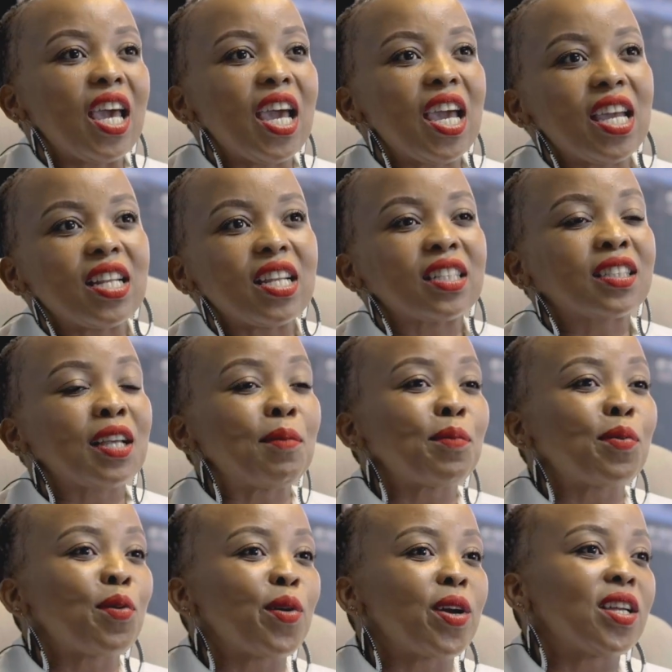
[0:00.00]
And at some
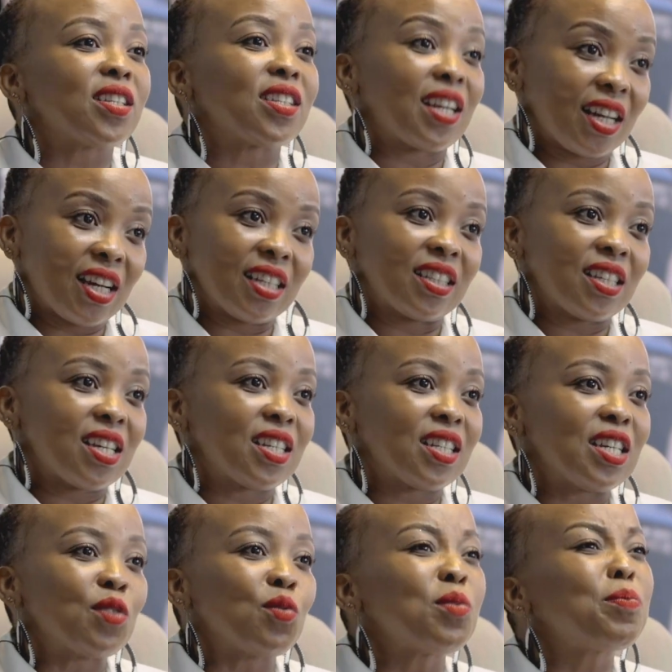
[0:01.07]
point, like I said,
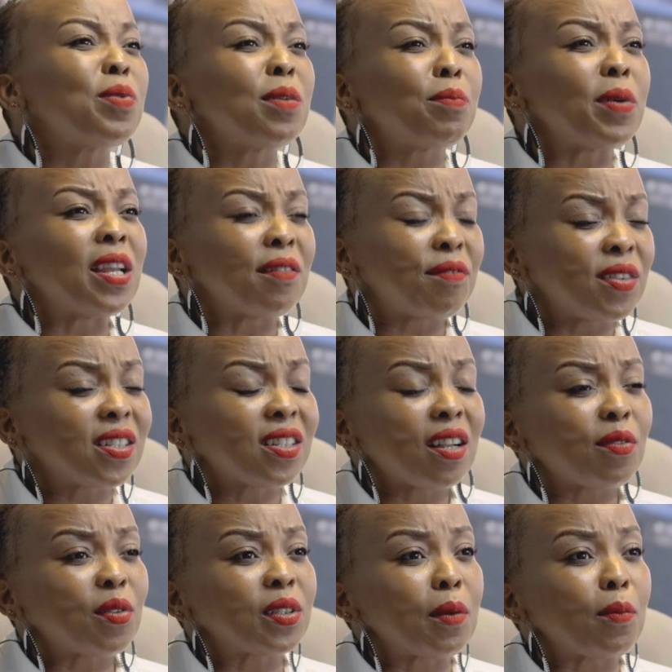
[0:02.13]
it would be beneficial
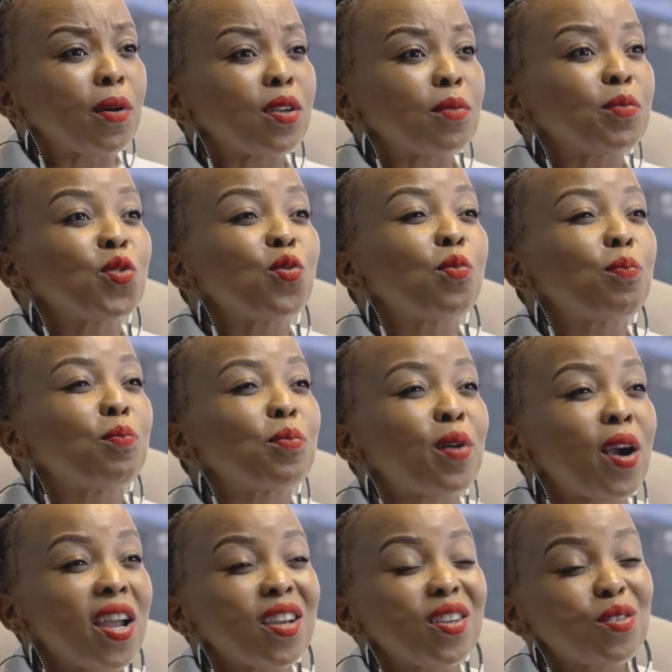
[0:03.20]
for someone to,
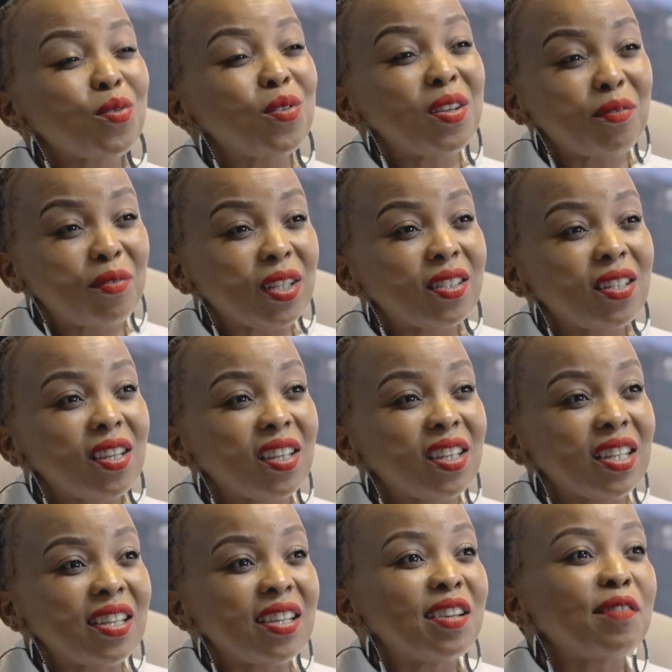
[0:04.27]
prior to investing,
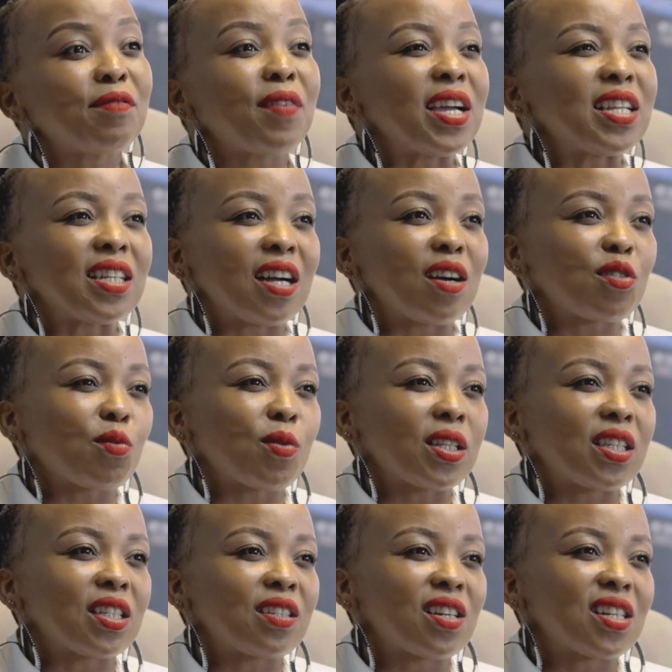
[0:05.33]
finding out what
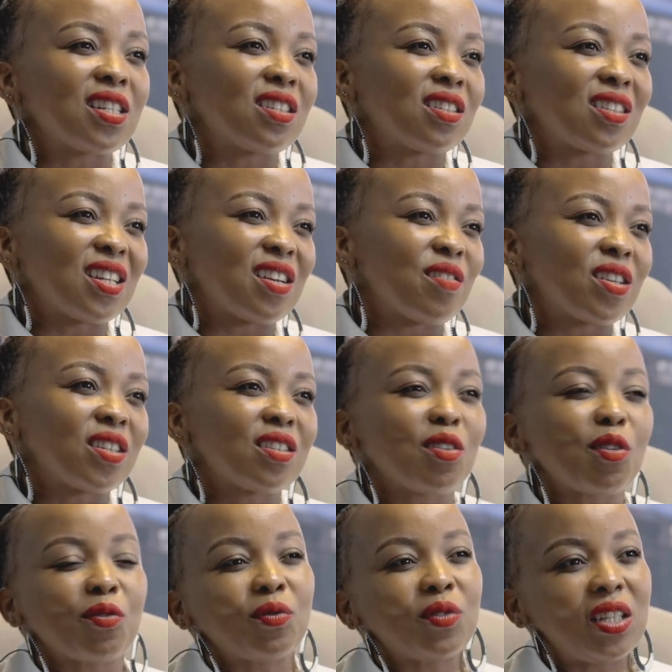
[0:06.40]
the strategic direction
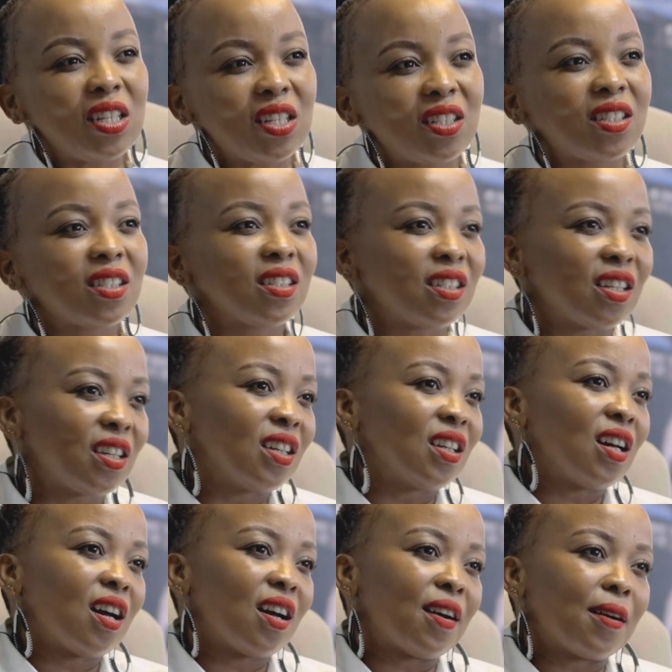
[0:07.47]
of each
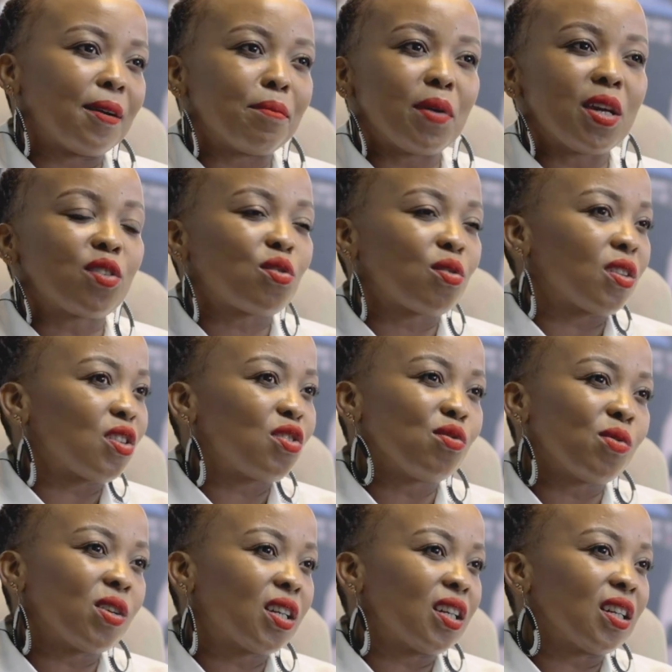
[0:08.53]
uh, metro that
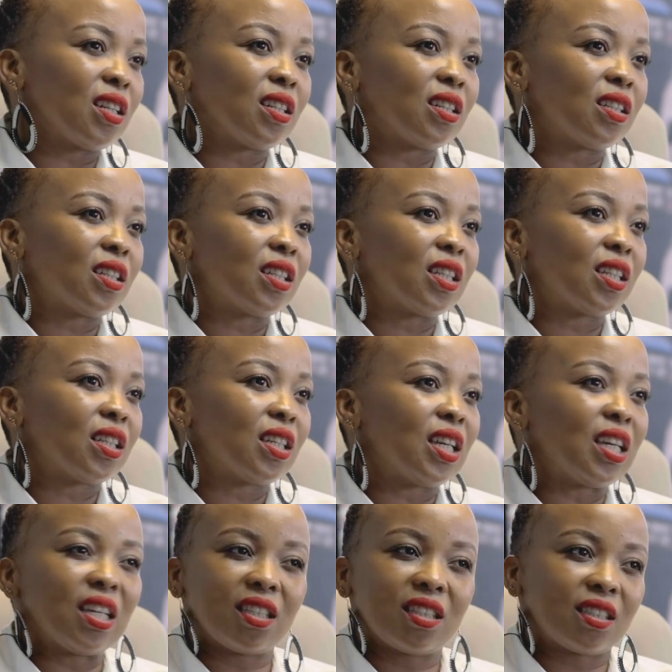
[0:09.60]
you're working in
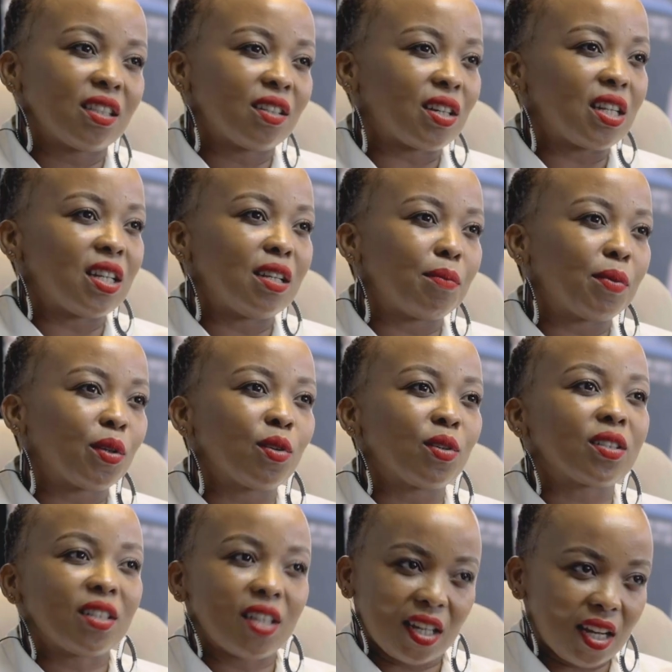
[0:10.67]
is really,
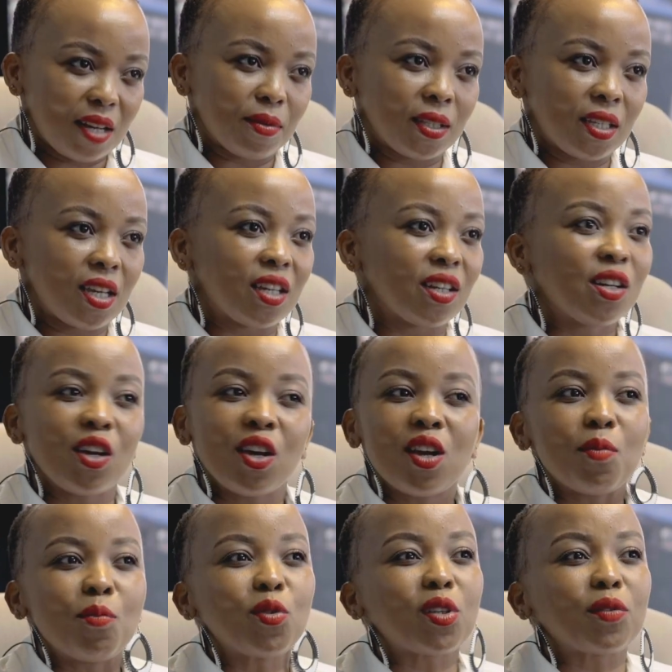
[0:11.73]
because like i was saying,
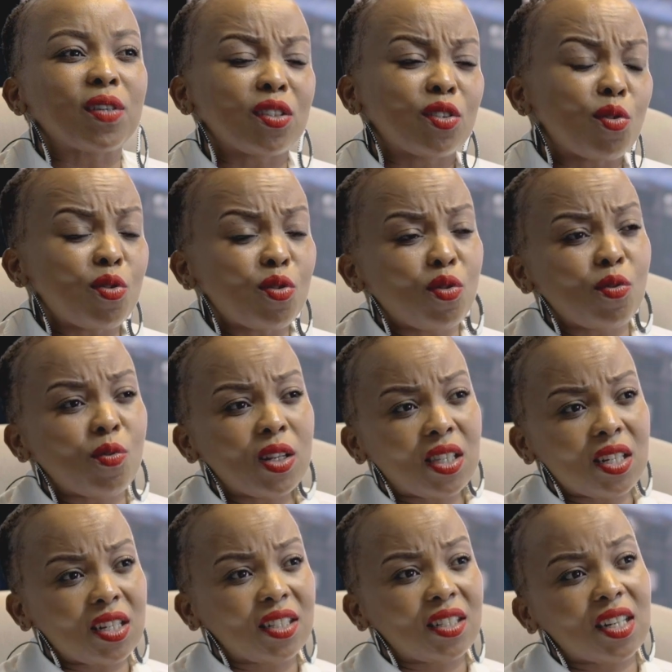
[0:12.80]
most of us don't know what
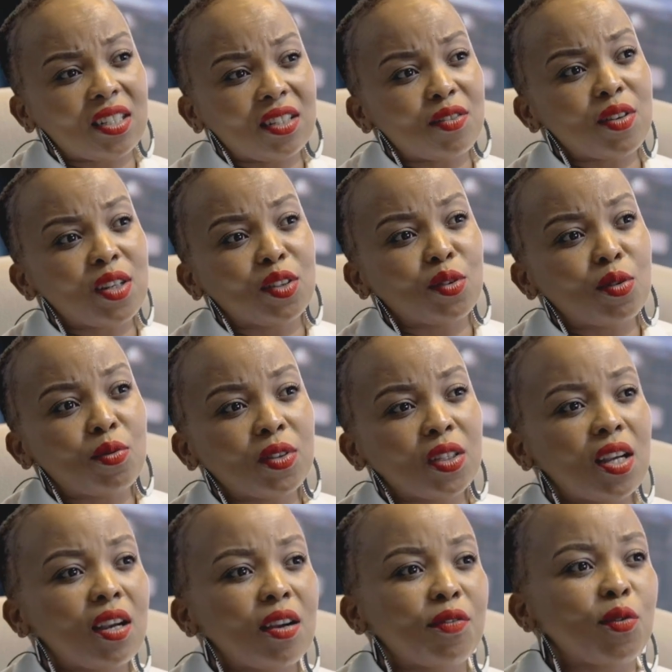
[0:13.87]
the restructuring zones
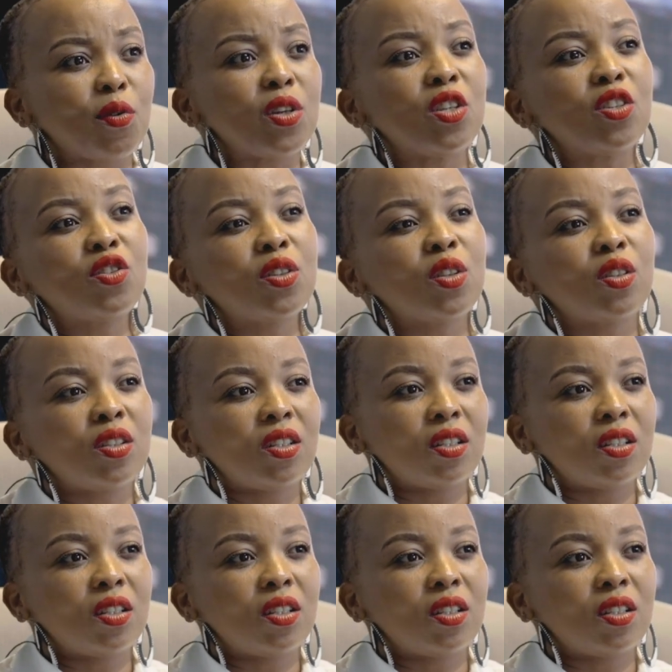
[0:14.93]
are for each